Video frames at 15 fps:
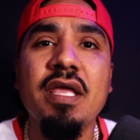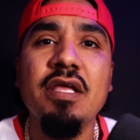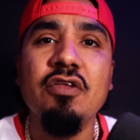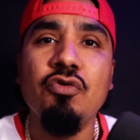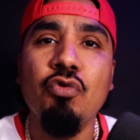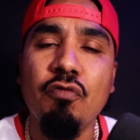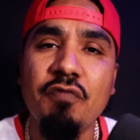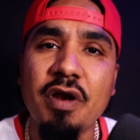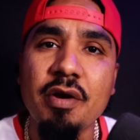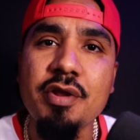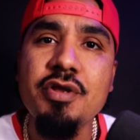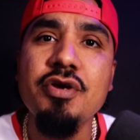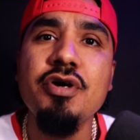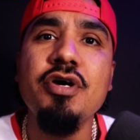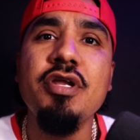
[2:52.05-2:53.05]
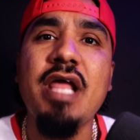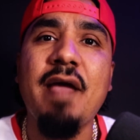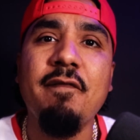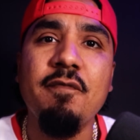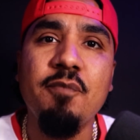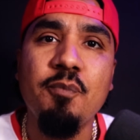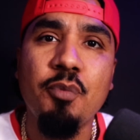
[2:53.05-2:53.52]
doing very good,
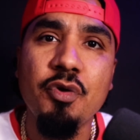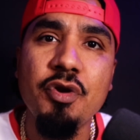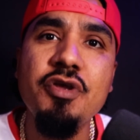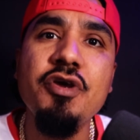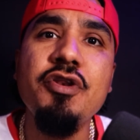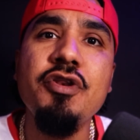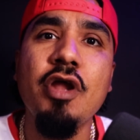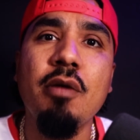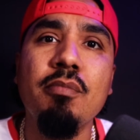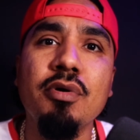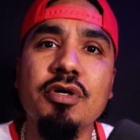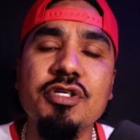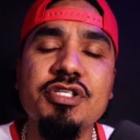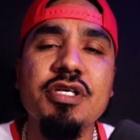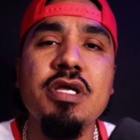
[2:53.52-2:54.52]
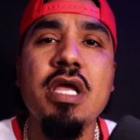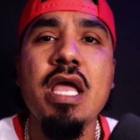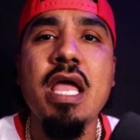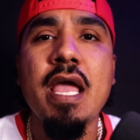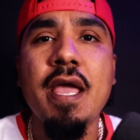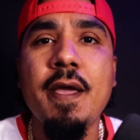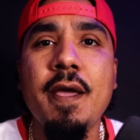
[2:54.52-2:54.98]
having pretty good numbers.
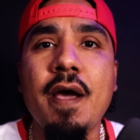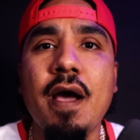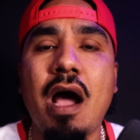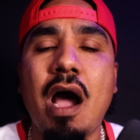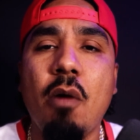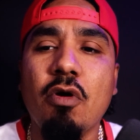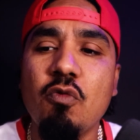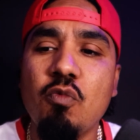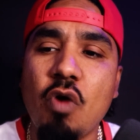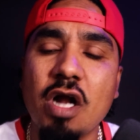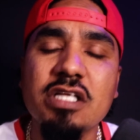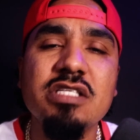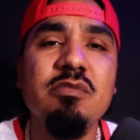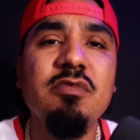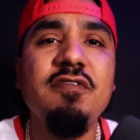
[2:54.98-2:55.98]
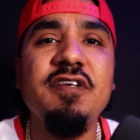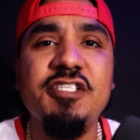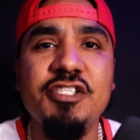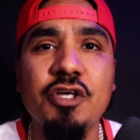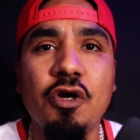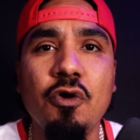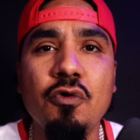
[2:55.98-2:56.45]
I would watch some of his
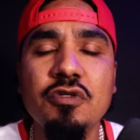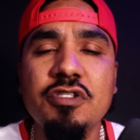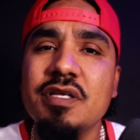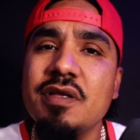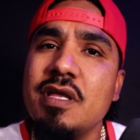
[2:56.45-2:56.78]
shows.